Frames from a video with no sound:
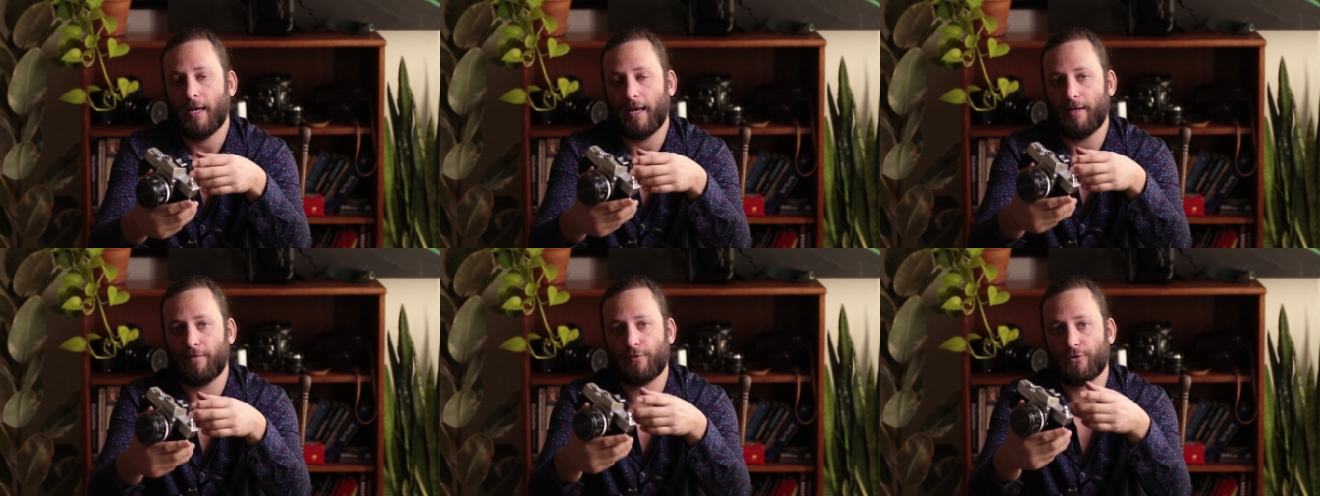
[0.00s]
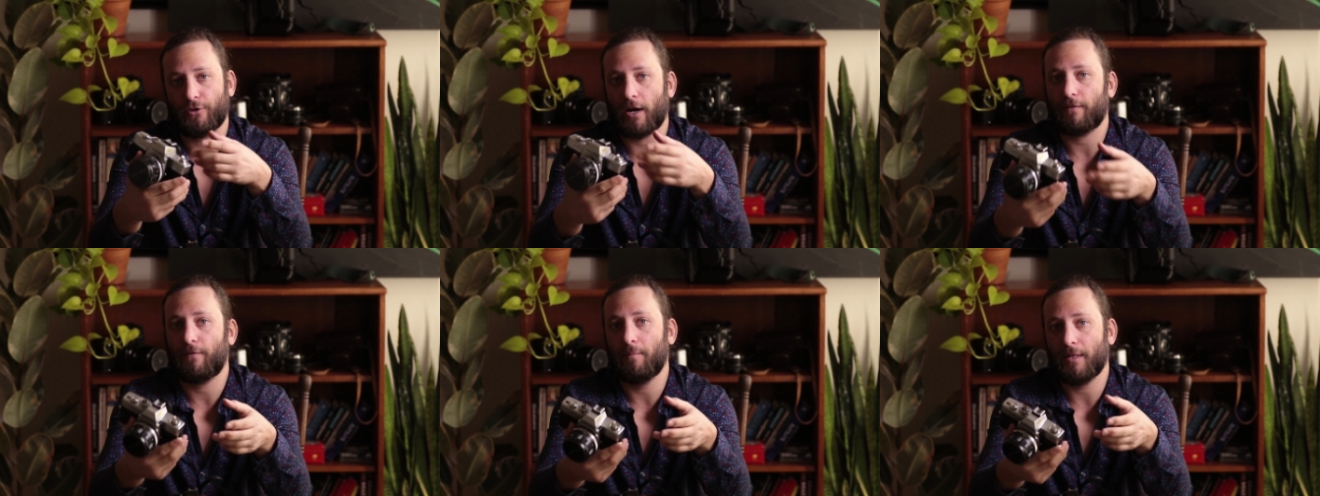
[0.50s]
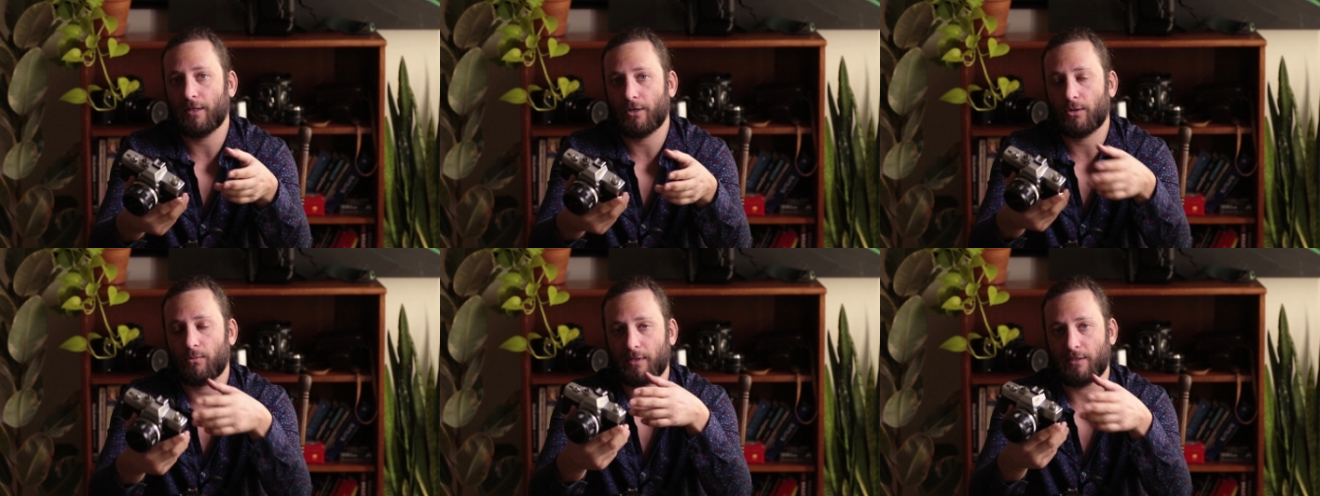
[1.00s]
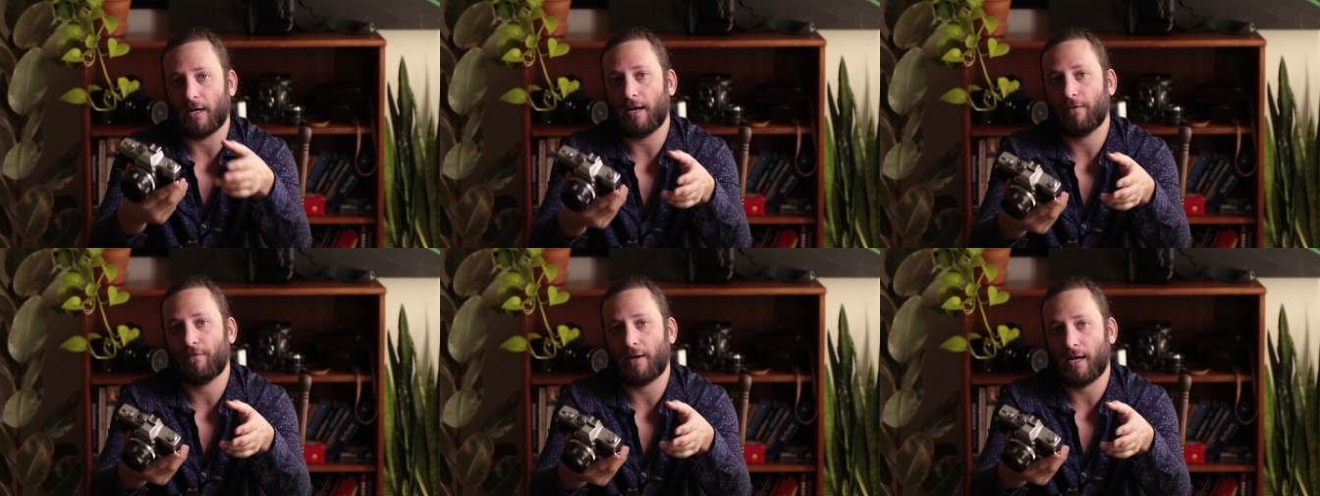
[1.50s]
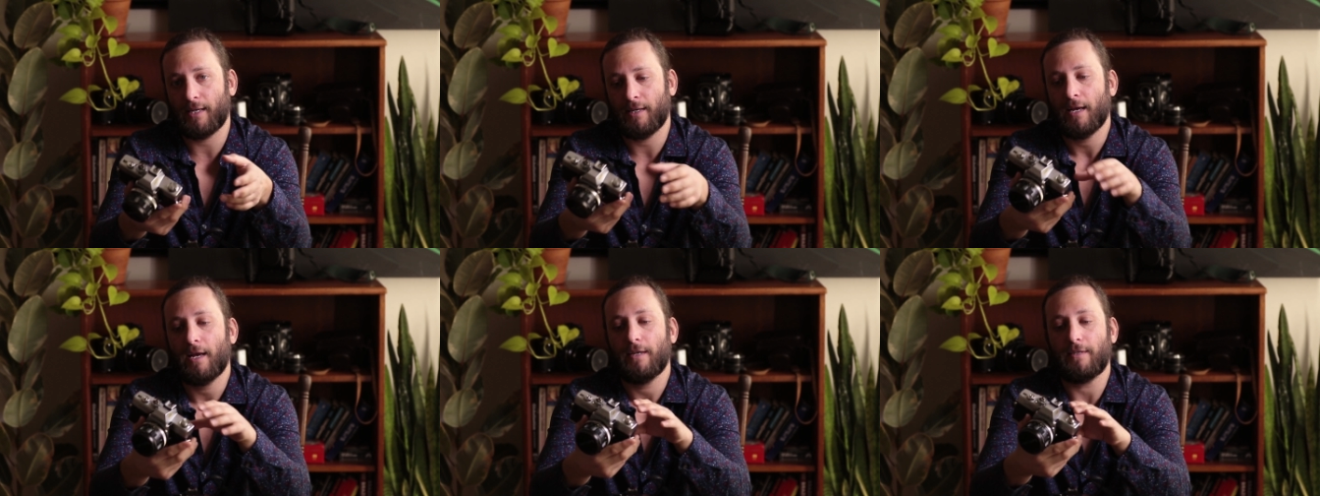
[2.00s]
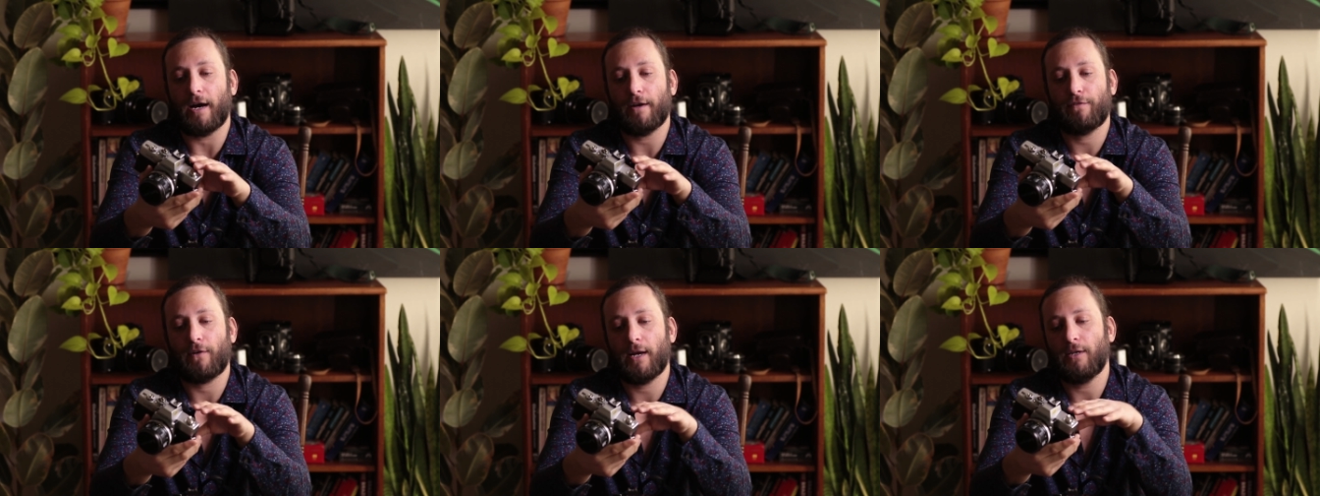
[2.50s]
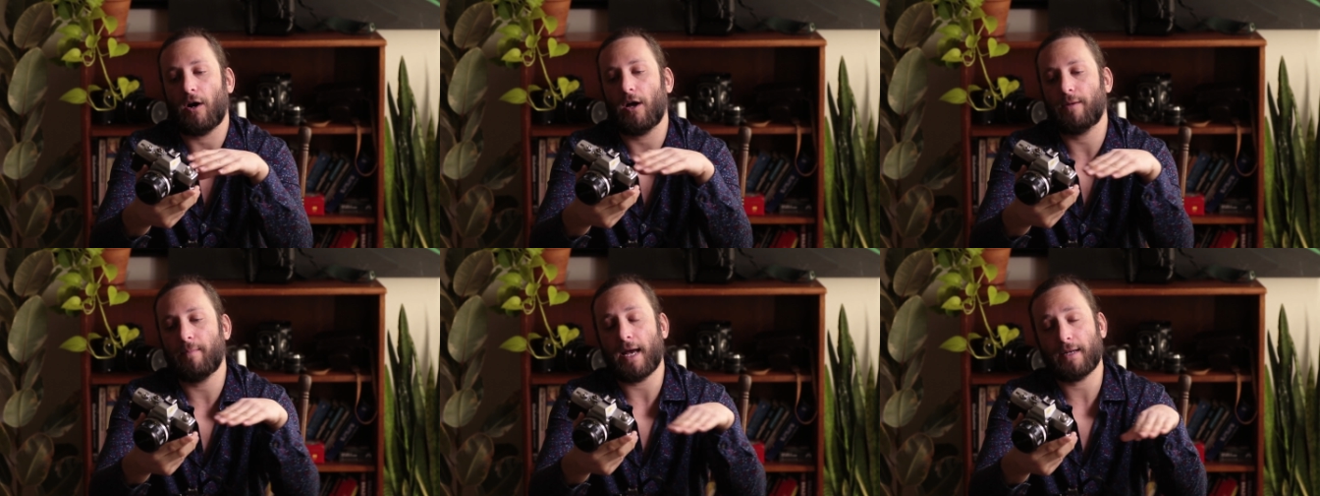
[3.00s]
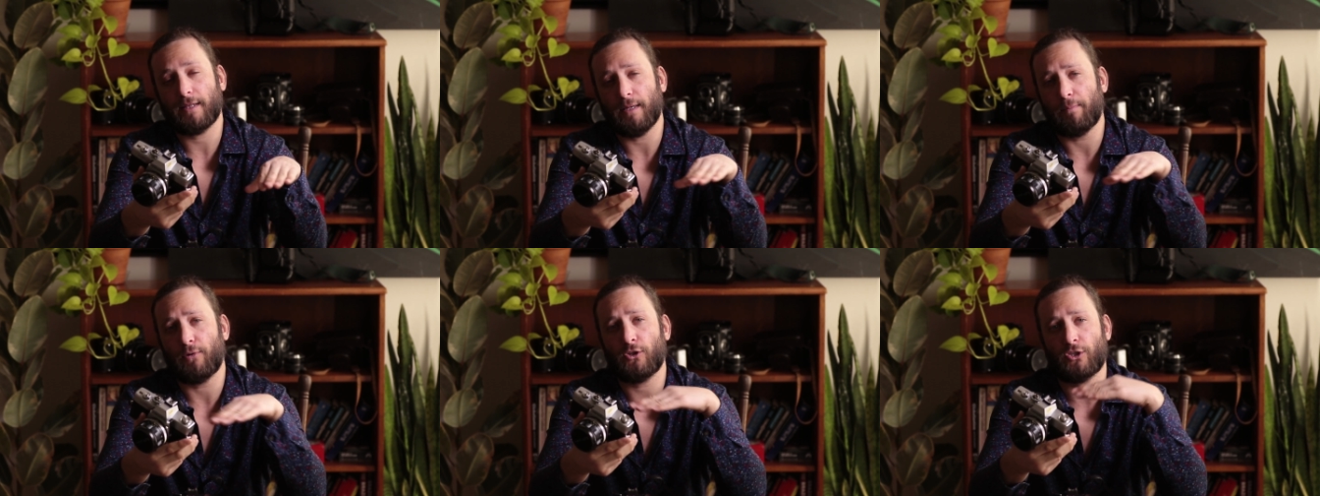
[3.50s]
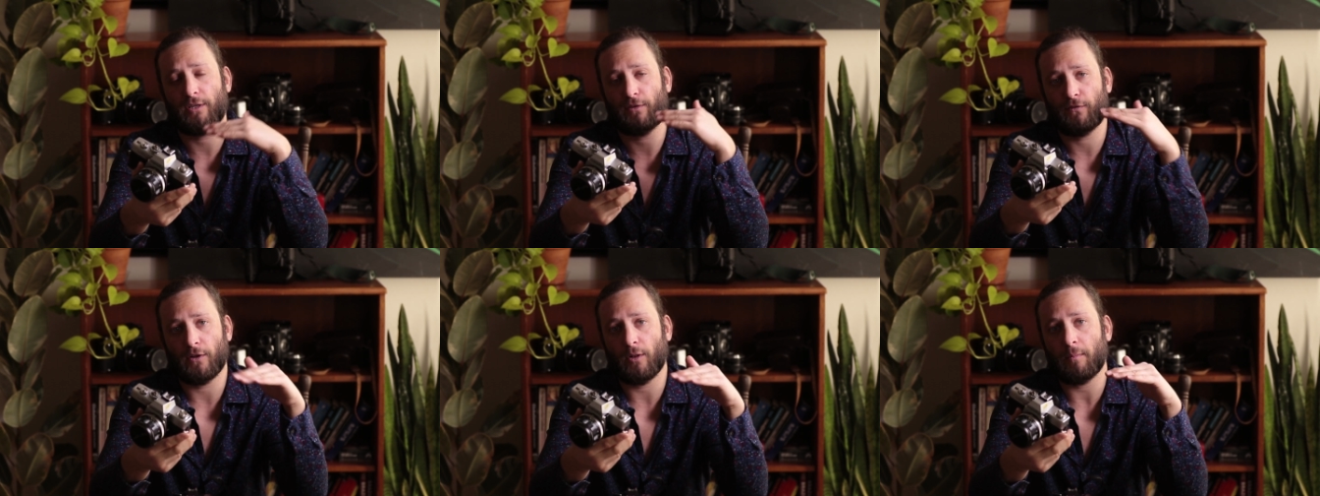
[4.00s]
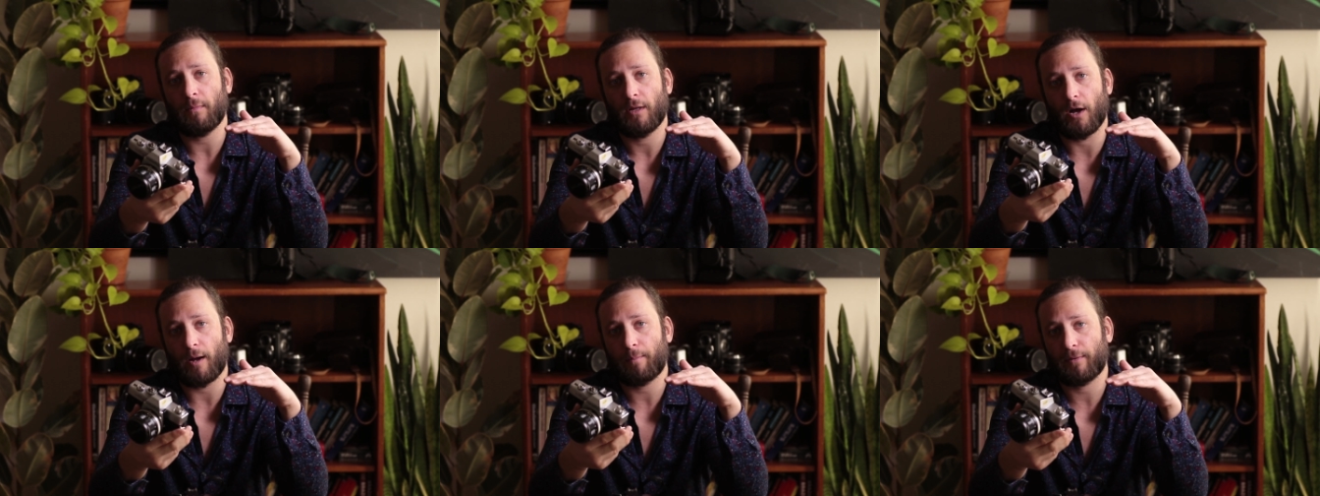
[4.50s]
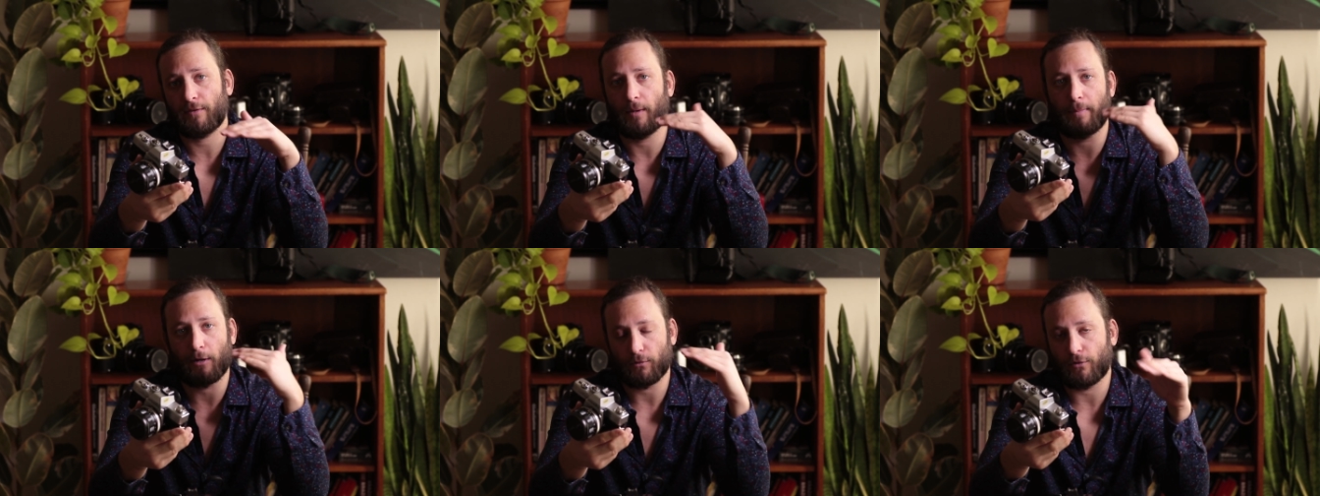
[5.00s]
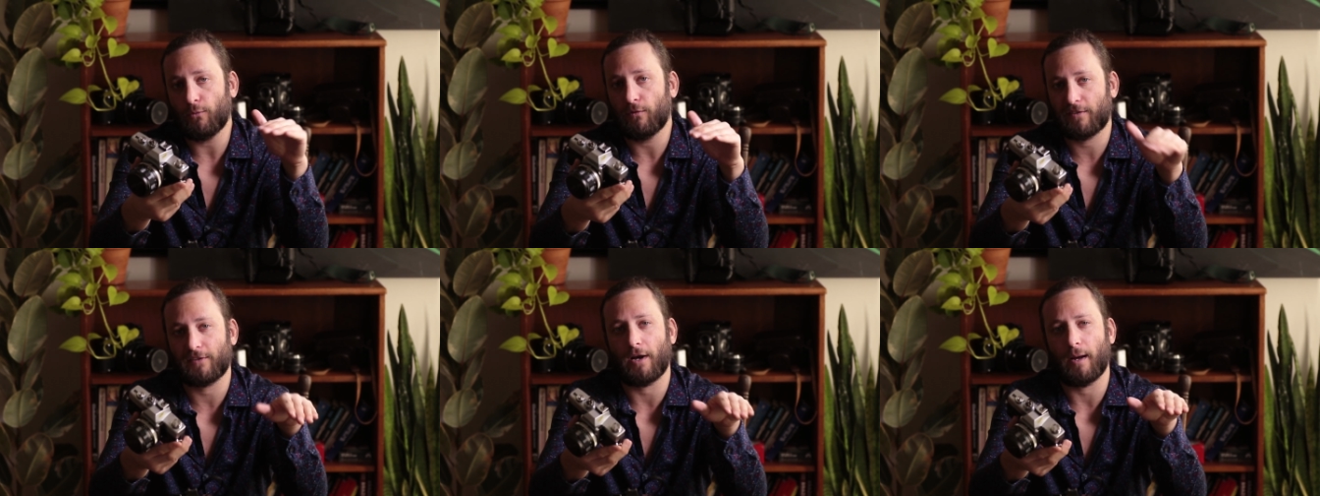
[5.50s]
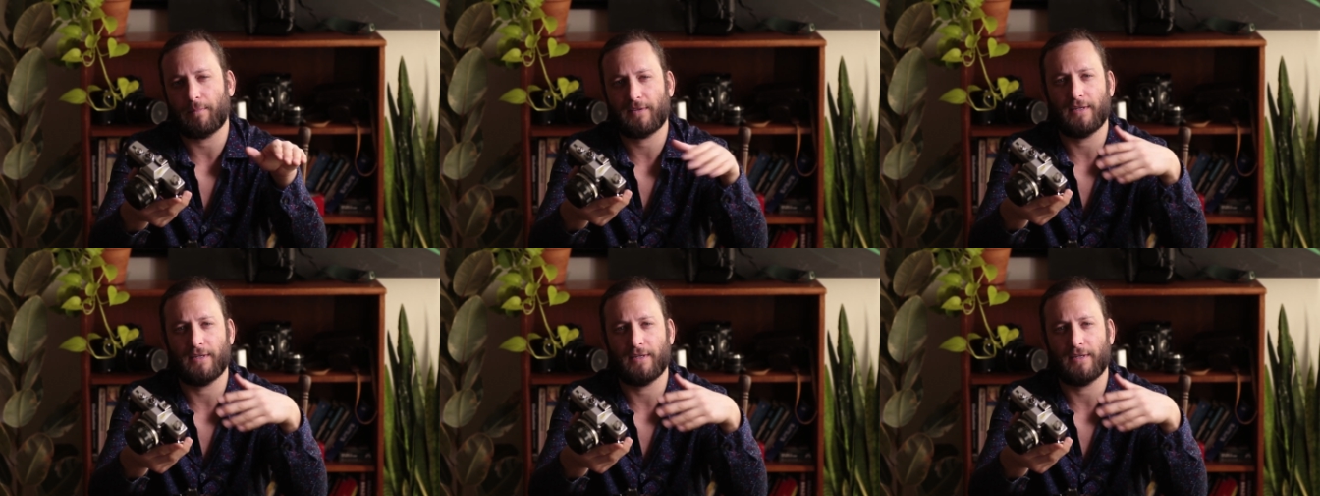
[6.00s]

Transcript: And if you're not familiar with Diafine, Diafine automatically pushes film up about two stops.